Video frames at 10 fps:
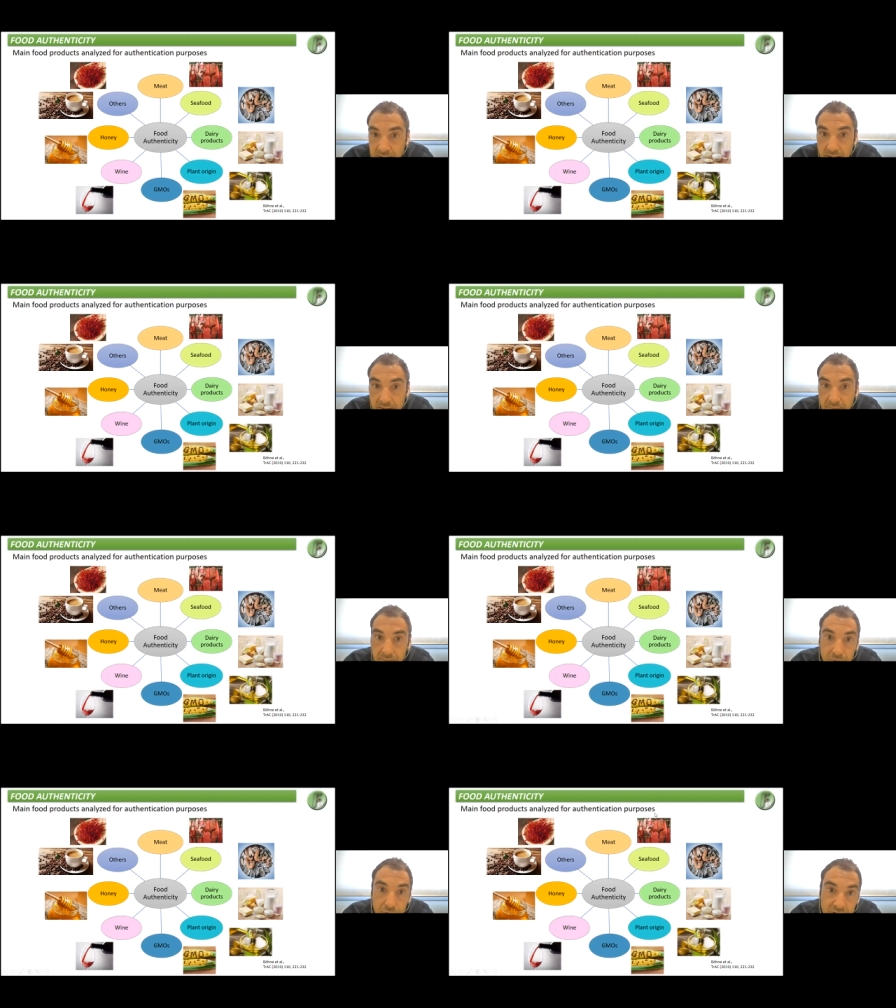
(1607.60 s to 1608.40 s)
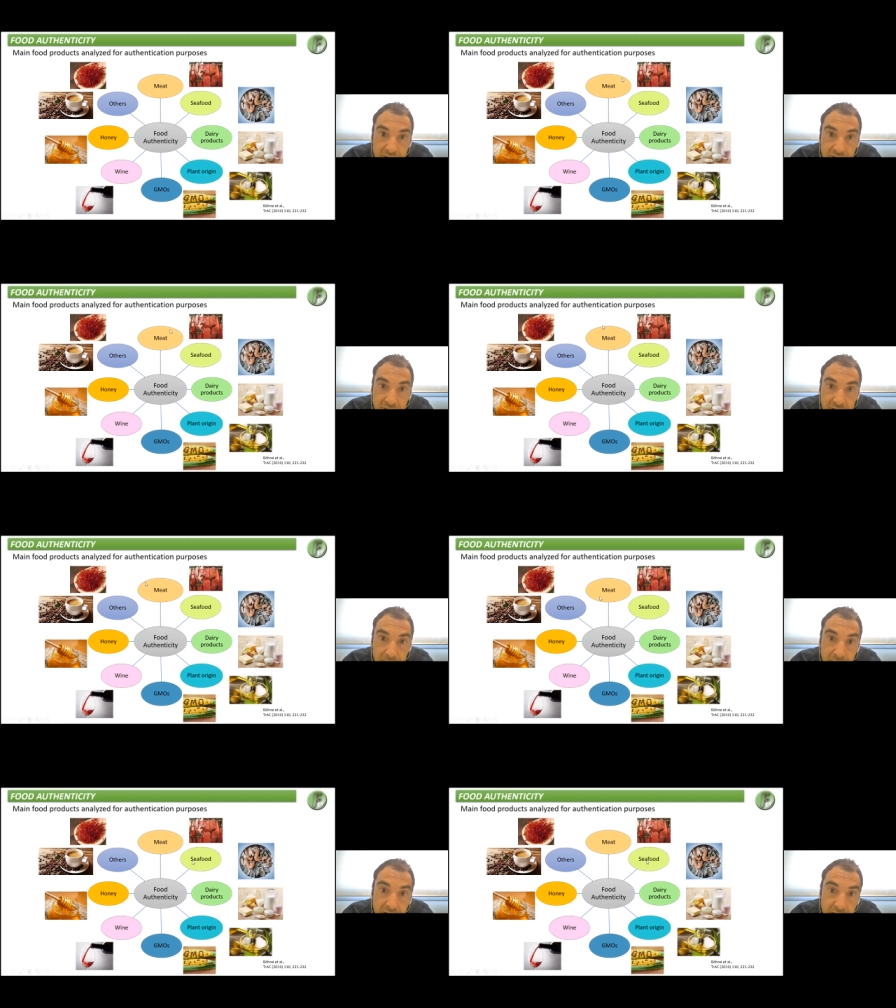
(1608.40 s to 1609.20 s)
And you can see
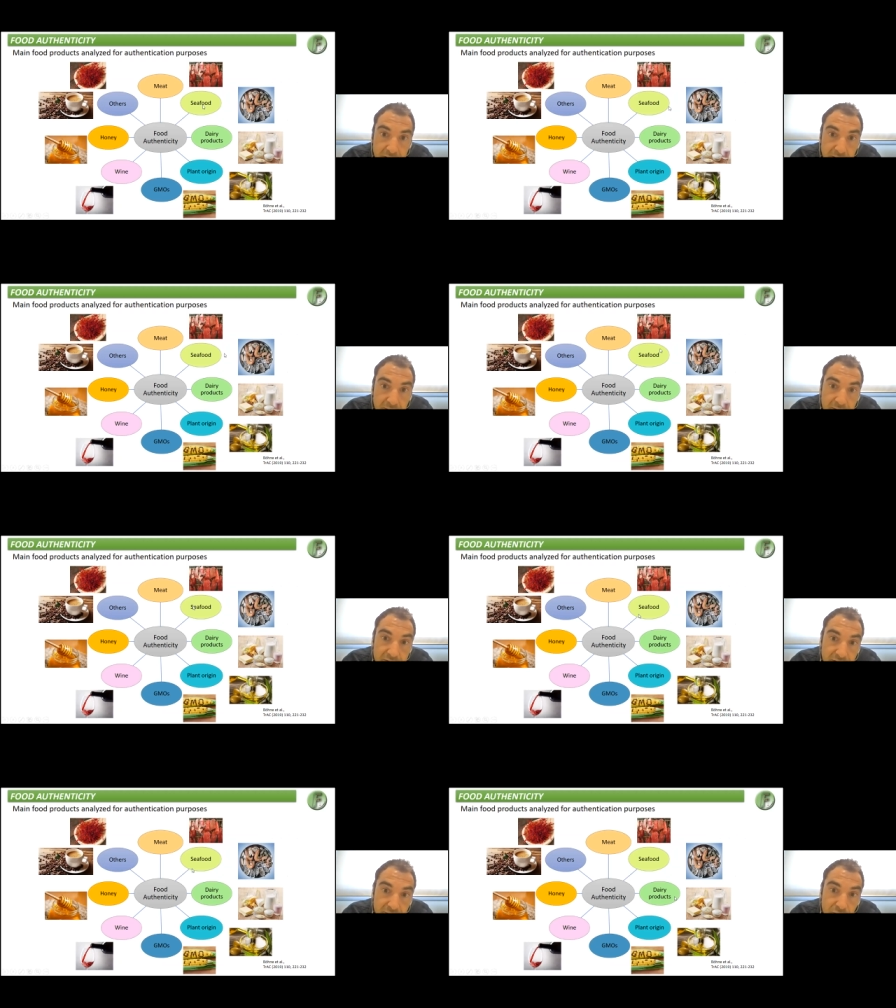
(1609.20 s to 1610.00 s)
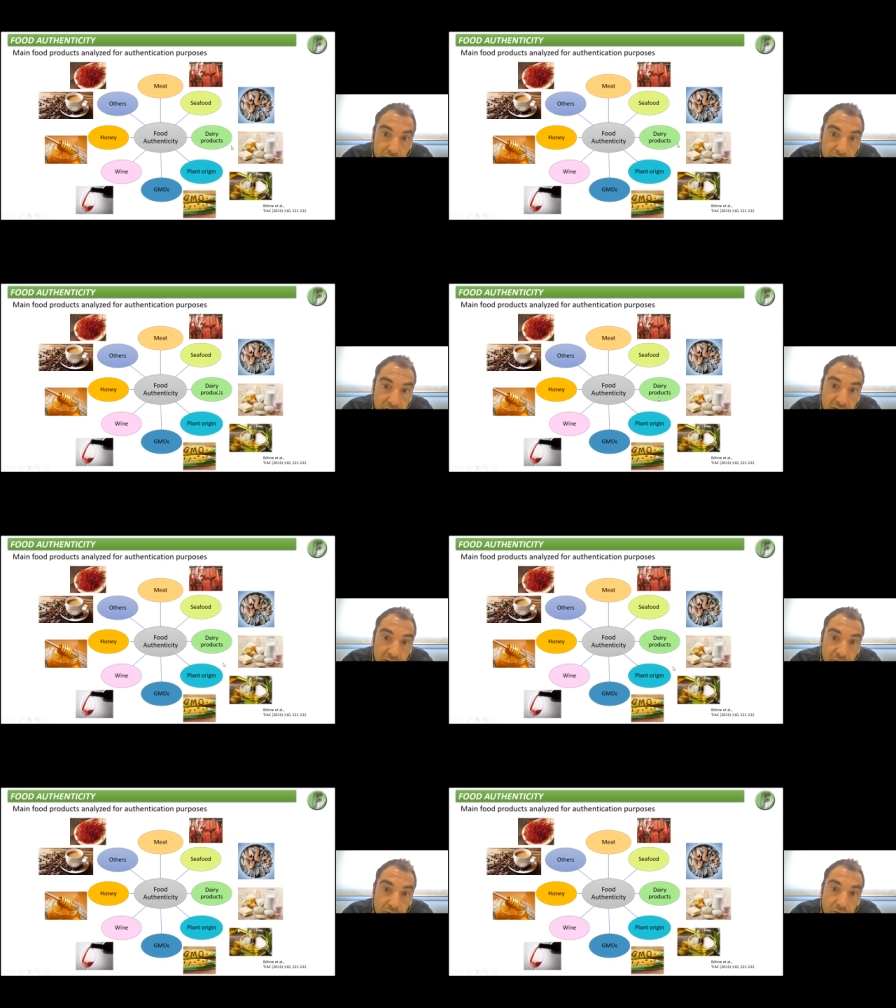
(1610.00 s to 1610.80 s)
that meat, seafood,
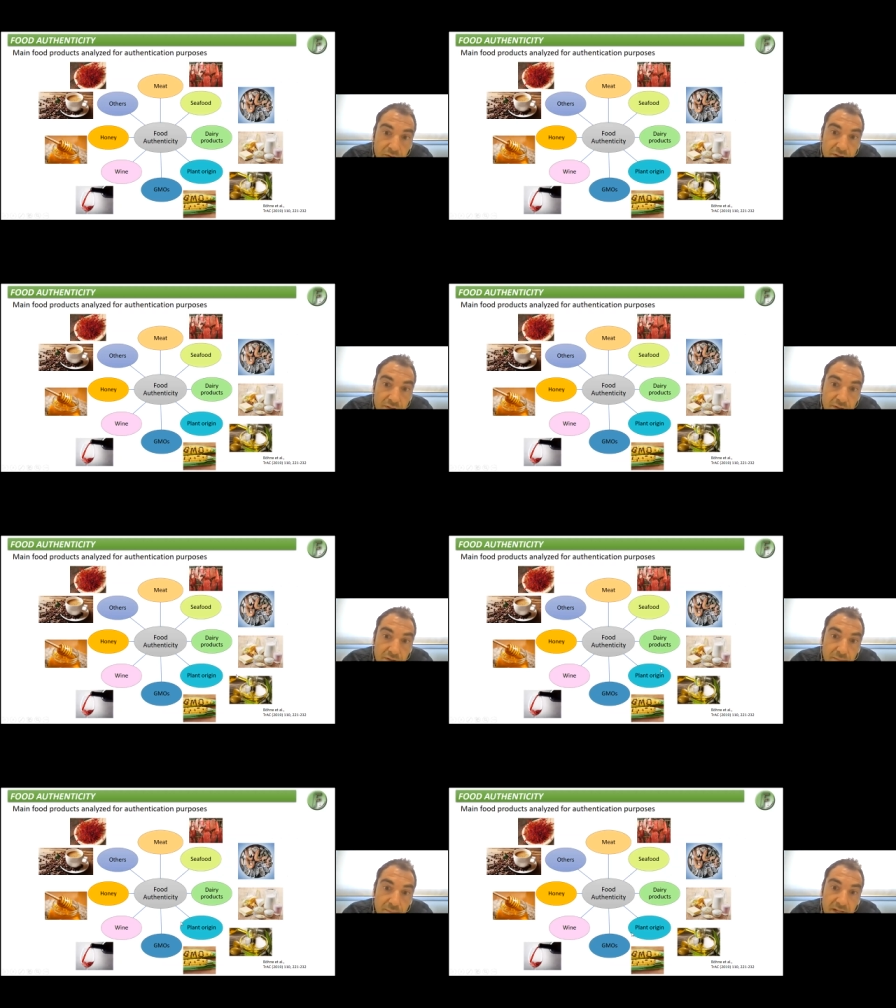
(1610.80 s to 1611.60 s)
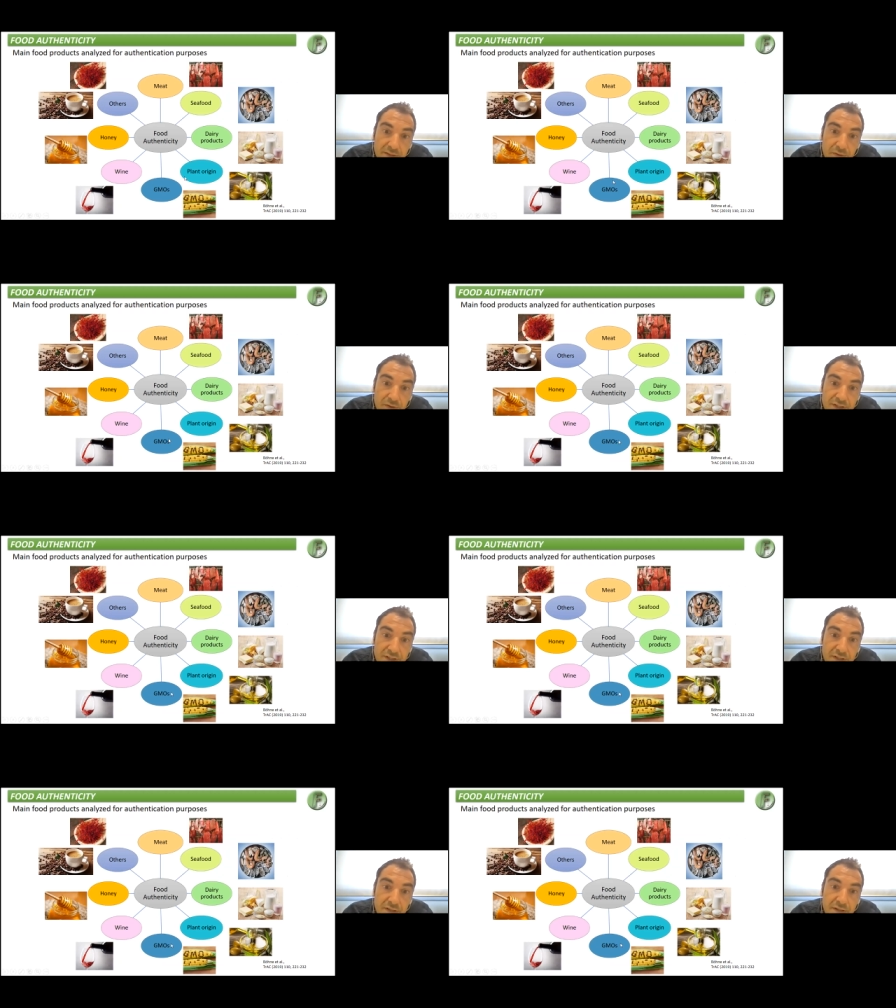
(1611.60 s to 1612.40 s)
dairy products, plant
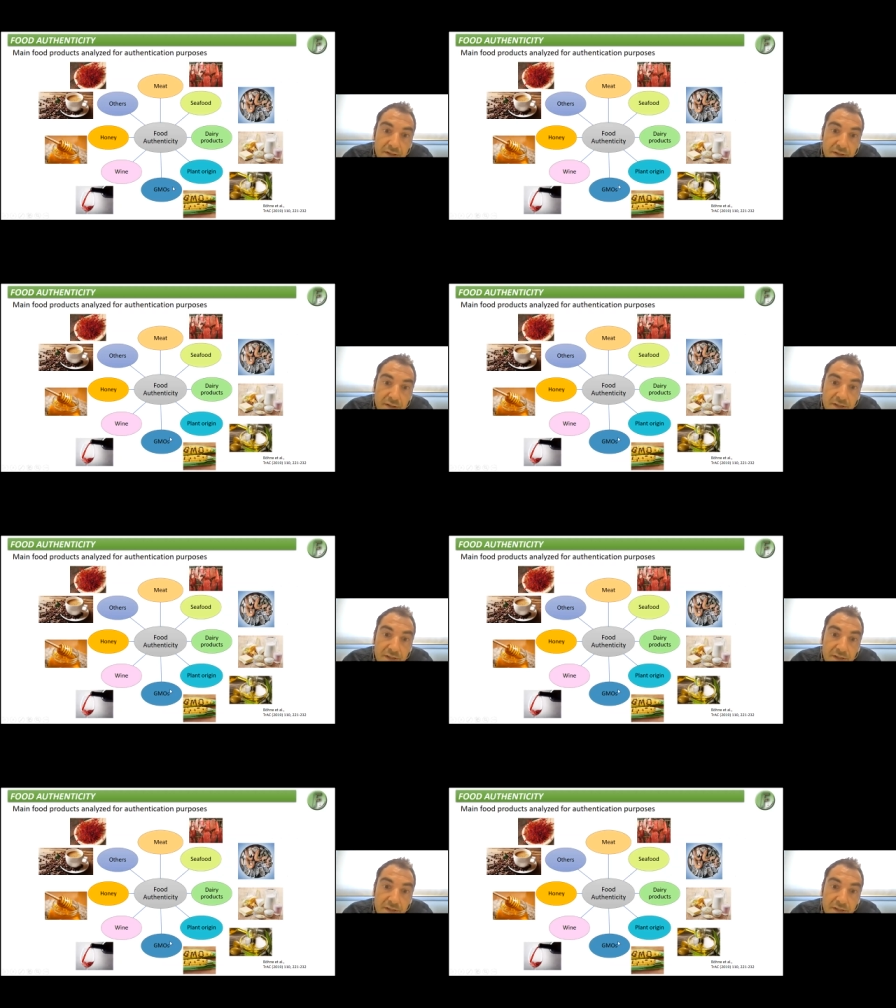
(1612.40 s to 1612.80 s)
origin,